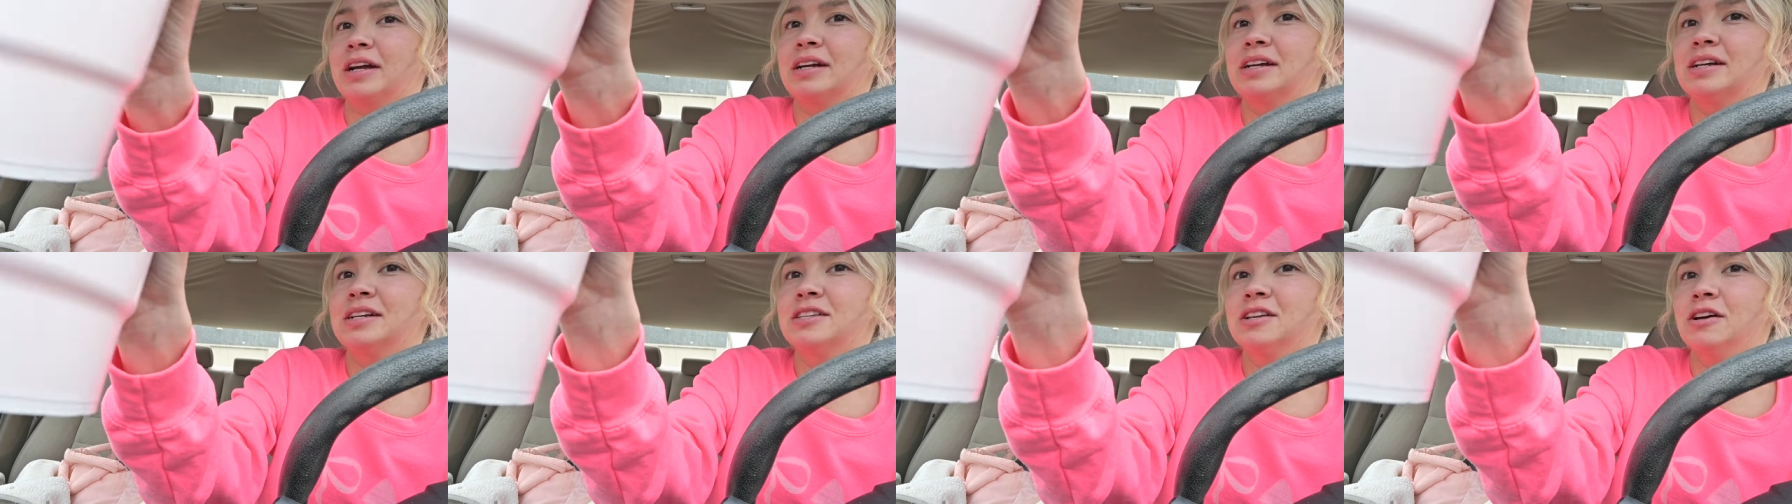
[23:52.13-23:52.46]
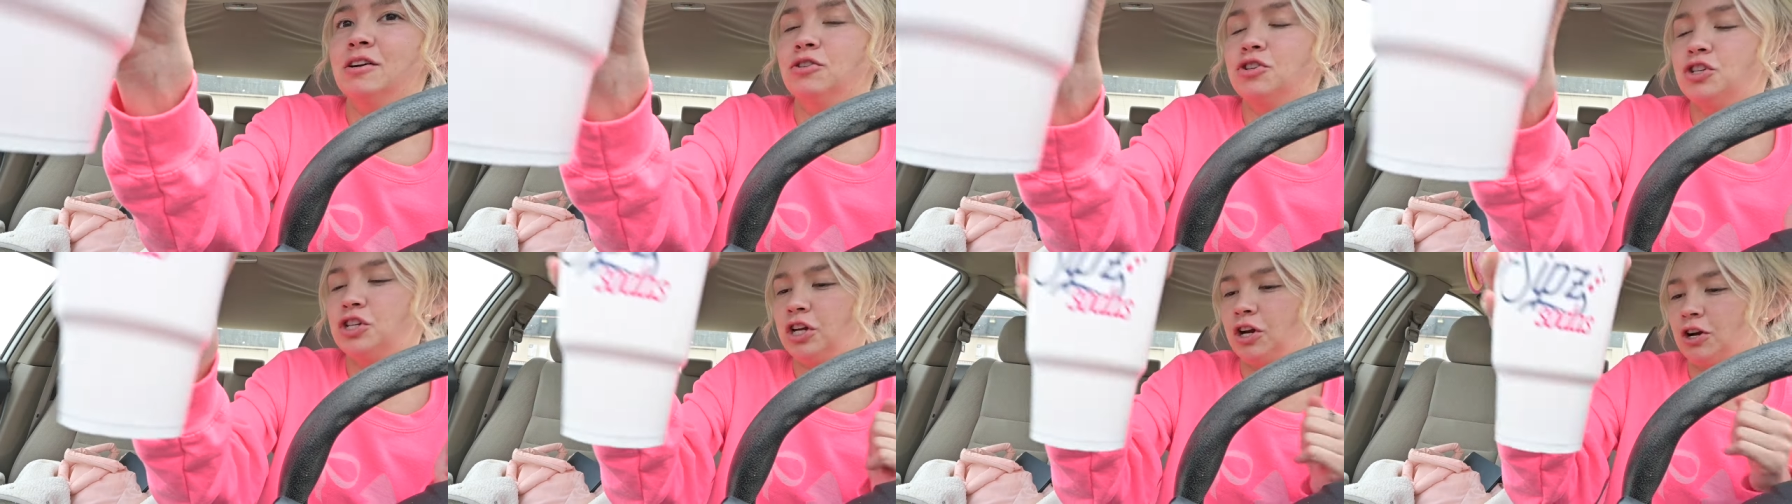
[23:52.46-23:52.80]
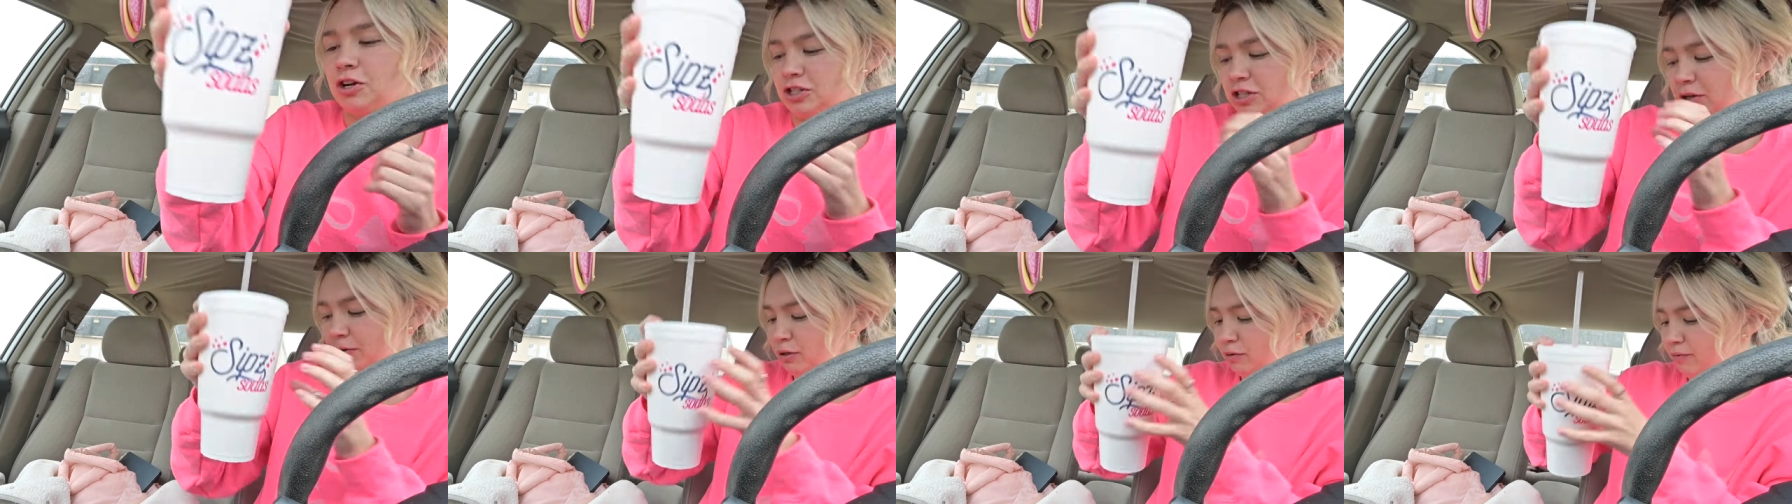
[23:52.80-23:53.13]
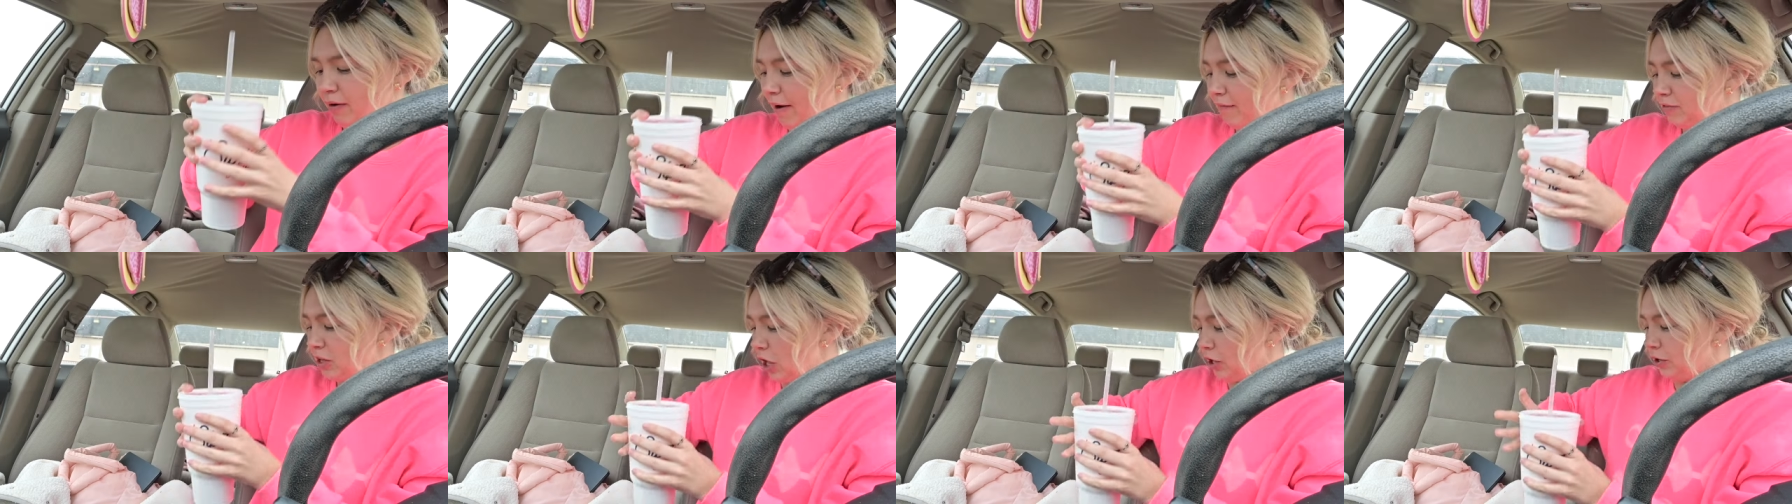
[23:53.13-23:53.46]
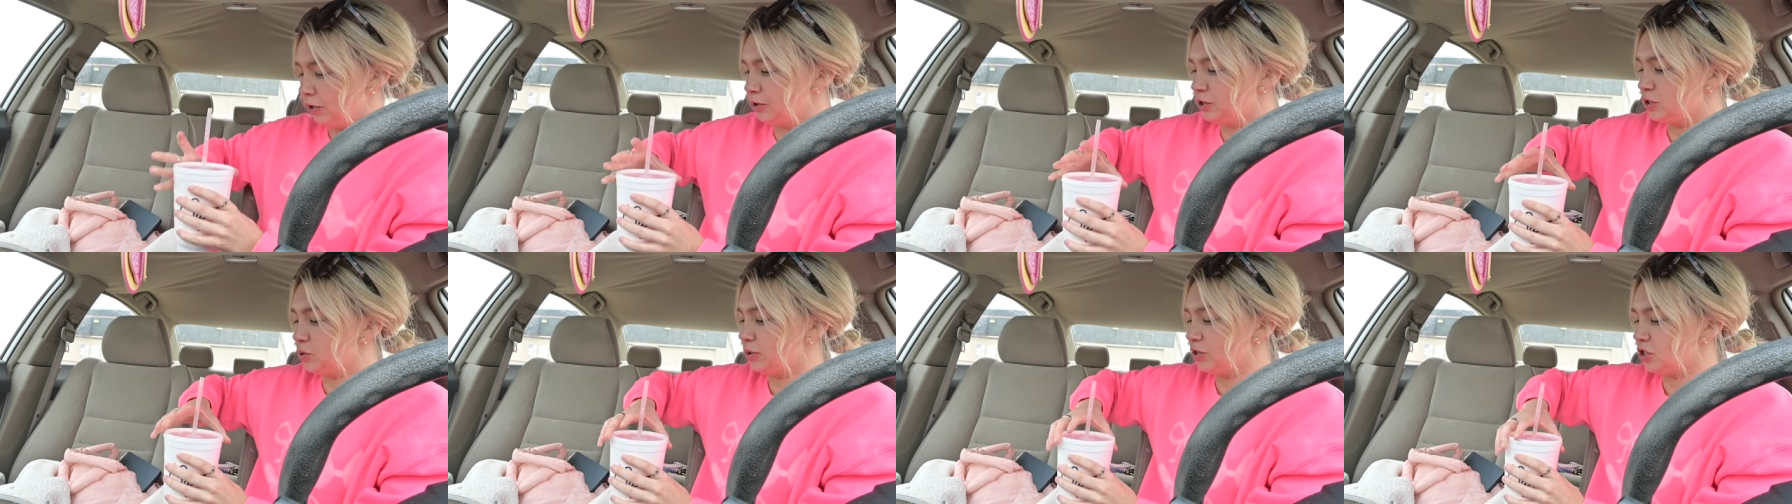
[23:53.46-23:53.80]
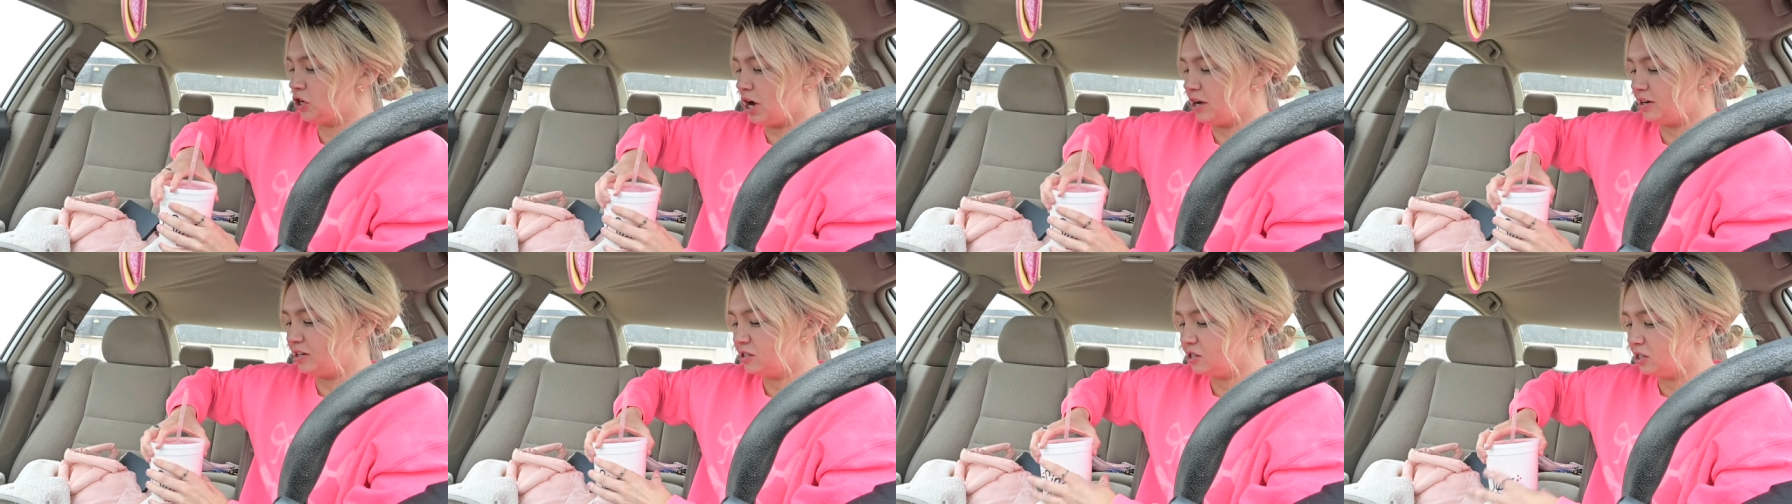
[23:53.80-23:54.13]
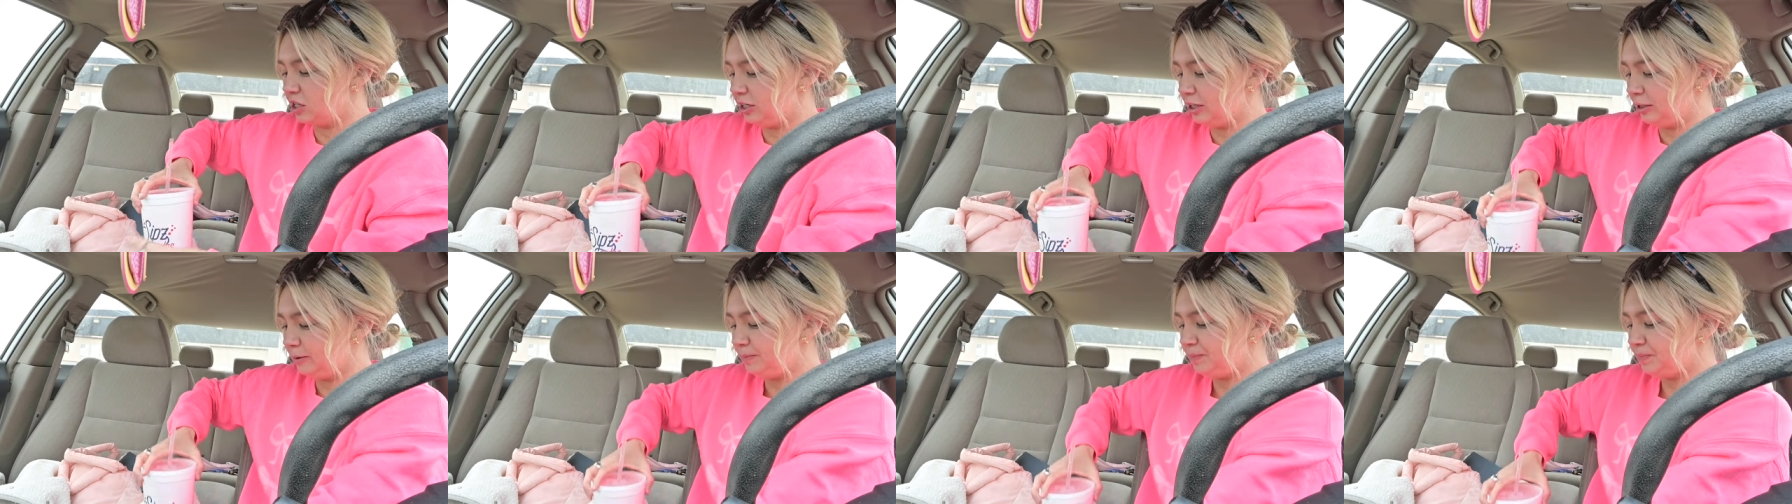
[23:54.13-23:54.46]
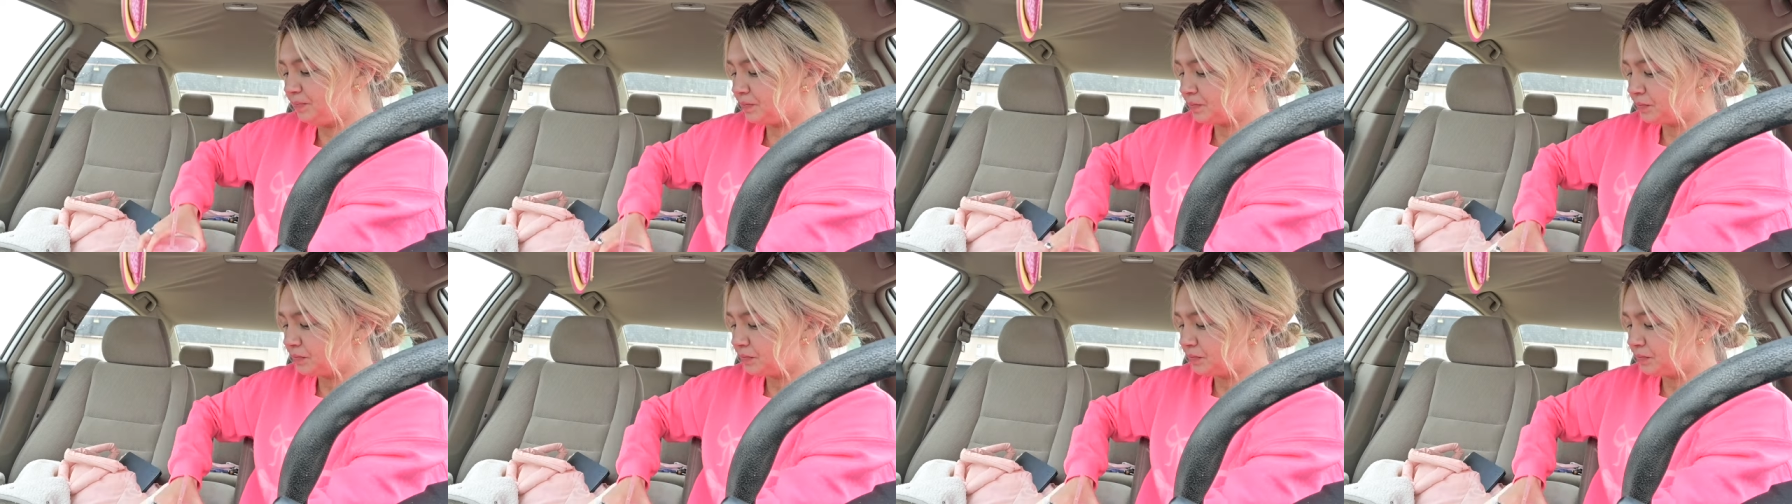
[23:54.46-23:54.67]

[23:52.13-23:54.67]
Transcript: So cheers. And it was $5, which honestly,